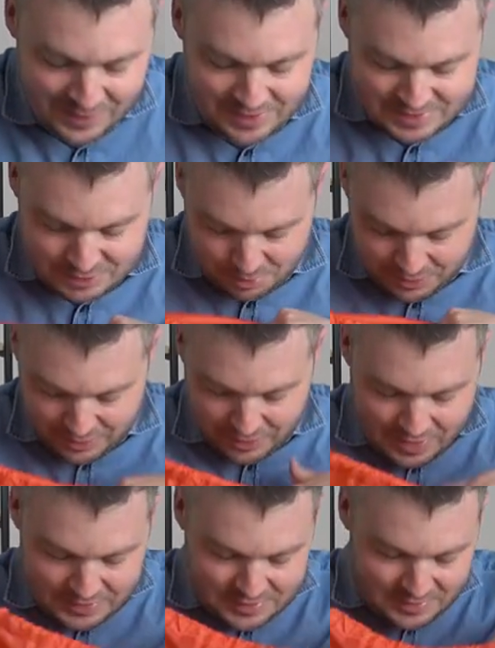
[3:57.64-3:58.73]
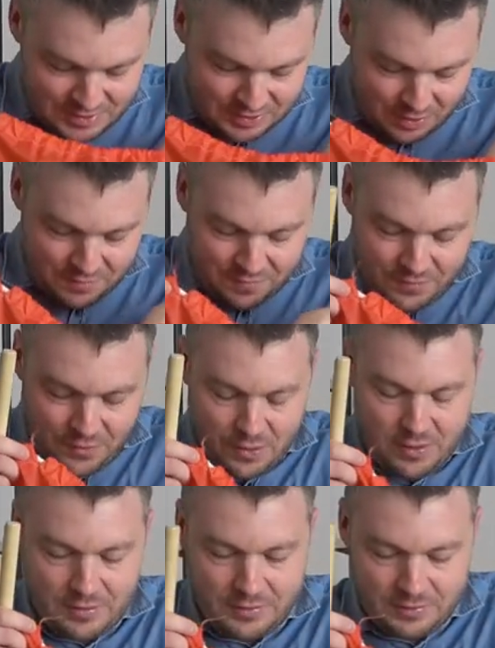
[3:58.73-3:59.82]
Let's see what we can get. Let's go for